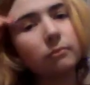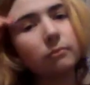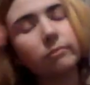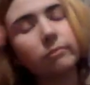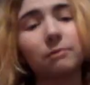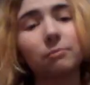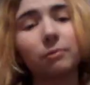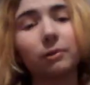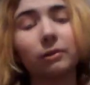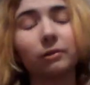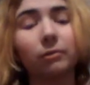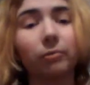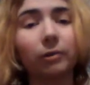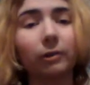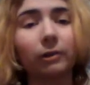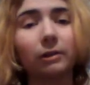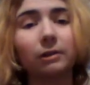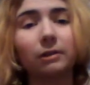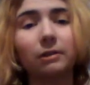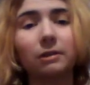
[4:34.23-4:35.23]
It's
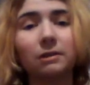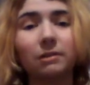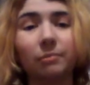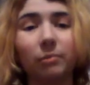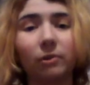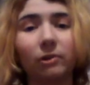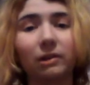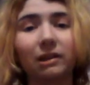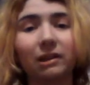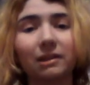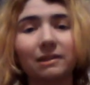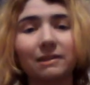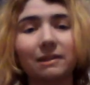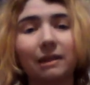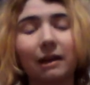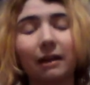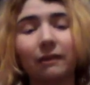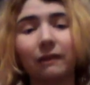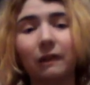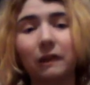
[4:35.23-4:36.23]
really disappointing and
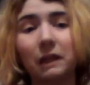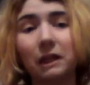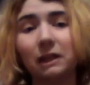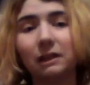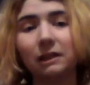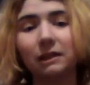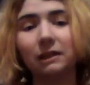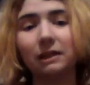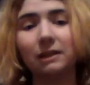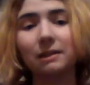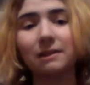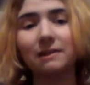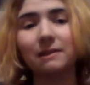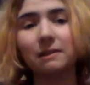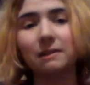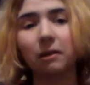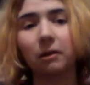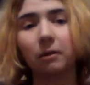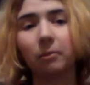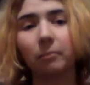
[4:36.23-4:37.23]
sad that they did
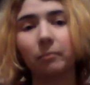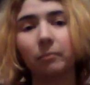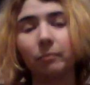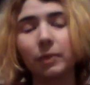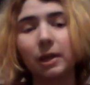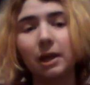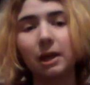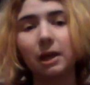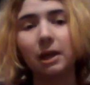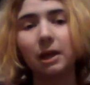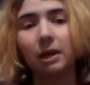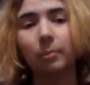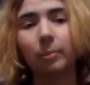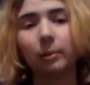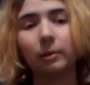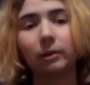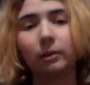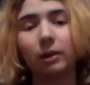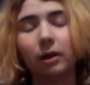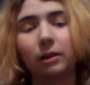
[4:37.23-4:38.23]
this,
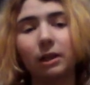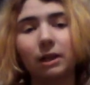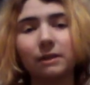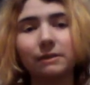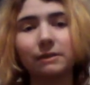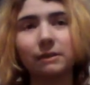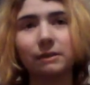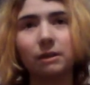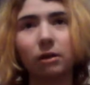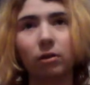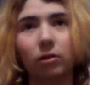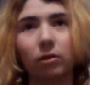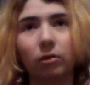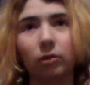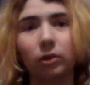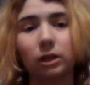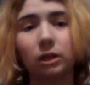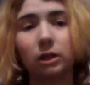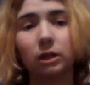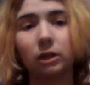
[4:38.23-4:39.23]
but not
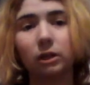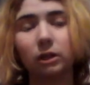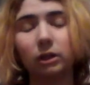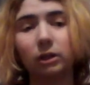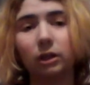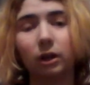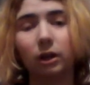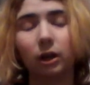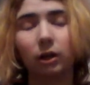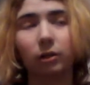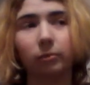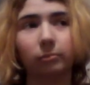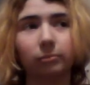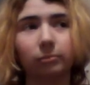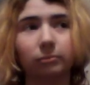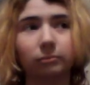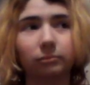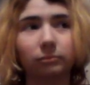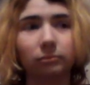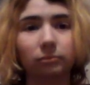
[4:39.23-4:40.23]
necessarily
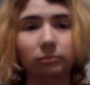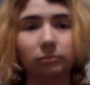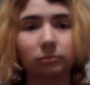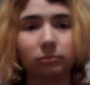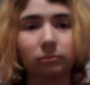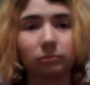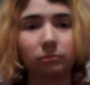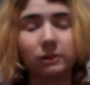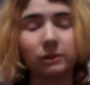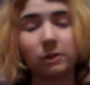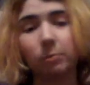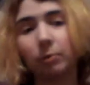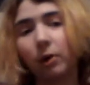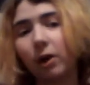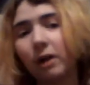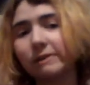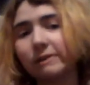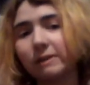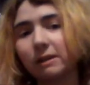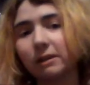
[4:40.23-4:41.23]

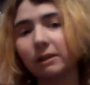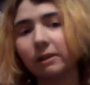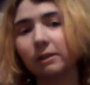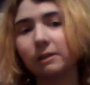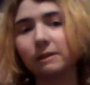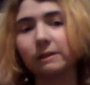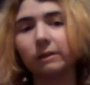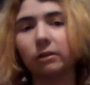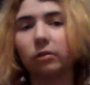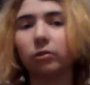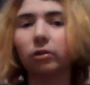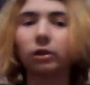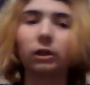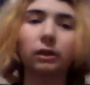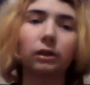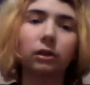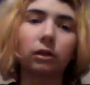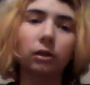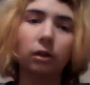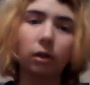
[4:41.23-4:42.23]
surprising,
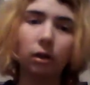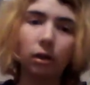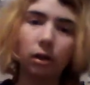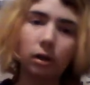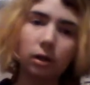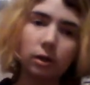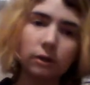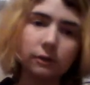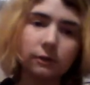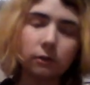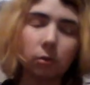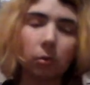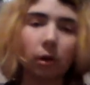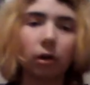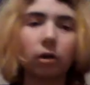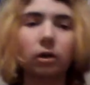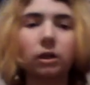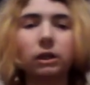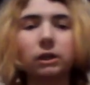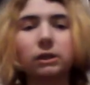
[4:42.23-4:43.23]
considering
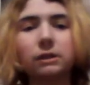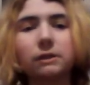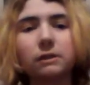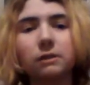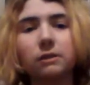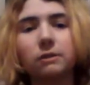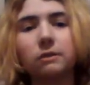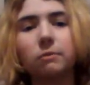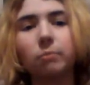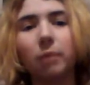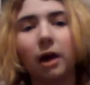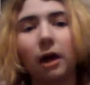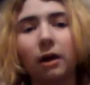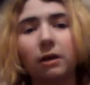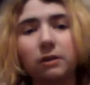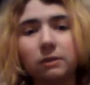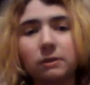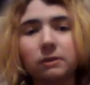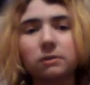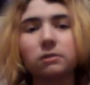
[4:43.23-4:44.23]
Square Enix's
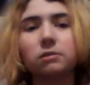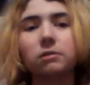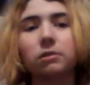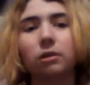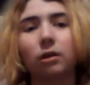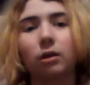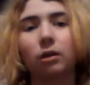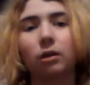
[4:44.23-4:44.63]
past,